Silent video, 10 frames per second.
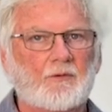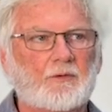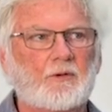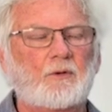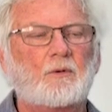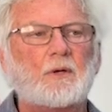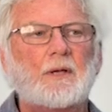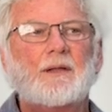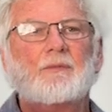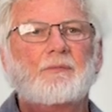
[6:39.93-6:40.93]
So
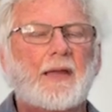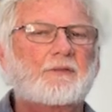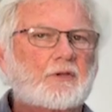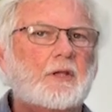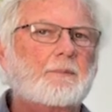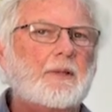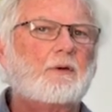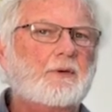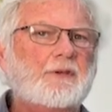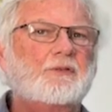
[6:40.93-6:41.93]
that's going to be a
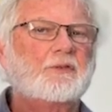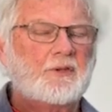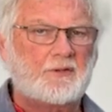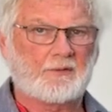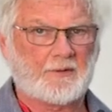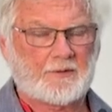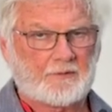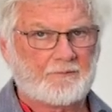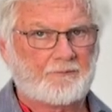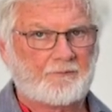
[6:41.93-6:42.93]
reason to do it.
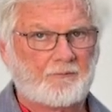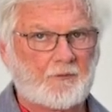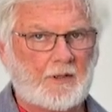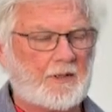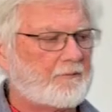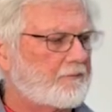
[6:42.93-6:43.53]
Okay.